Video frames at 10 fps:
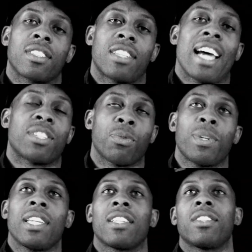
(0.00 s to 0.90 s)
that's what we
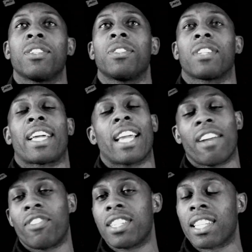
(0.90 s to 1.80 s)
need to do, like,
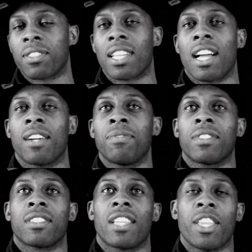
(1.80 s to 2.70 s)
every single time.
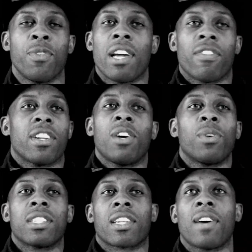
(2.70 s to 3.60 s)
And you never know
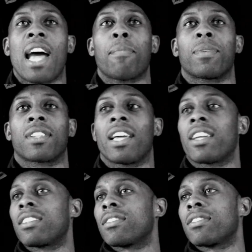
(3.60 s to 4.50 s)
when it's going to happen.
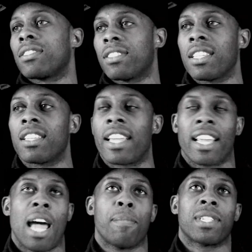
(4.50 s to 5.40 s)
Like, it
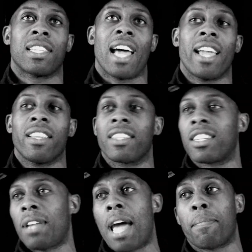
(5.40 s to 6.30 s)
could happen tonight, it
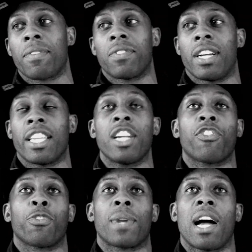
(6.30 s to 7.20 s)
could happen a
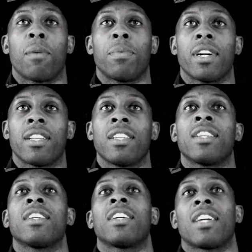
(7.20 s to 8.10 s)
year from now, but
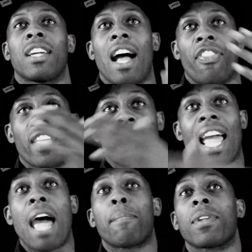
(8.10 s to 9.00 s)
I think it
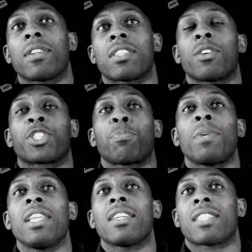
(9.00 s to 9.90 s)
happened on the social
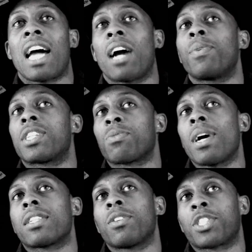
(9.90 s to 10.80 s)
media side, which is
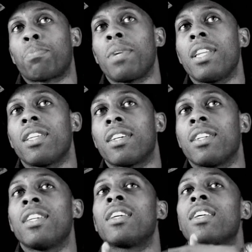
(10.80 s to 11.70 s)
why social media